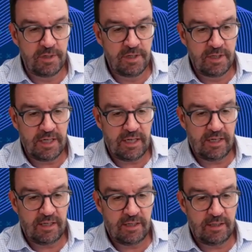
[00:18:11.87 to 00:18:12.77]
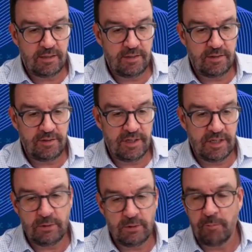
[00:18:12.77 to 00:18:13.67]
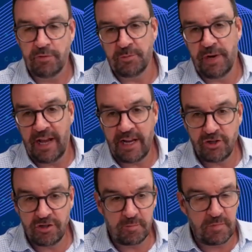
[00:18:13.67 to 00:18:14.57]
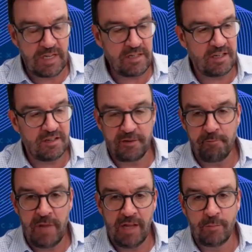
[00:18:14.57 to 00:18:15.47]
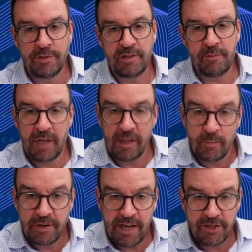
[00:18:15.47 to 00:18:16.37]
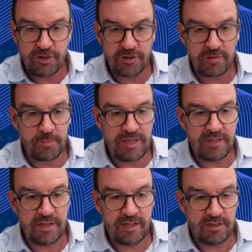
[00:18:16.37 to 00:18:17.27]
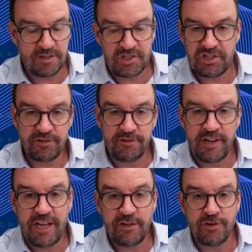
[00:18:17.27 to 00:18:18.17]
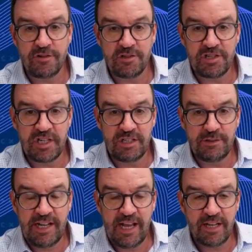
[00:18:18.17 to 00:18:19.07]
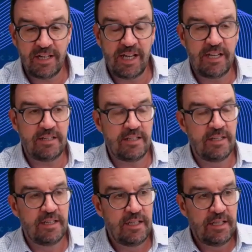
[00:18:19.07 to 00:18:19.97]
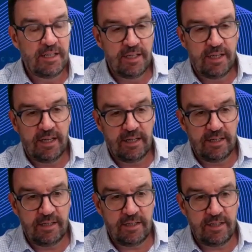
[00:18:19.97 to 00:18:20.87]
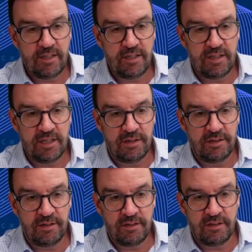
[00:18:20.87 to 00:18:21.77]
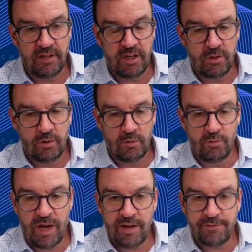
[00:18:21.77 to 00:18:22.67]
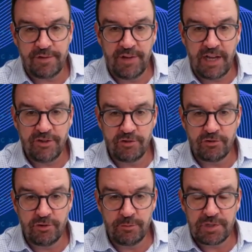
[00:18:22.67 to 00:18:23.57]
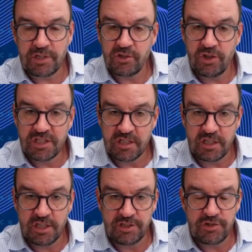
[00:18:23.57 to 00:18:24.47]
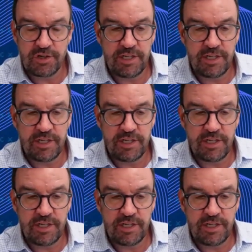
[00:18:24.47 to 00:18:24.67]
a Brisbane Angels meeting, or in Melbourne, a Melbourne Angels meeting, or Southern Angels down in Adelaide. There are a whole raft of angel groups across the country.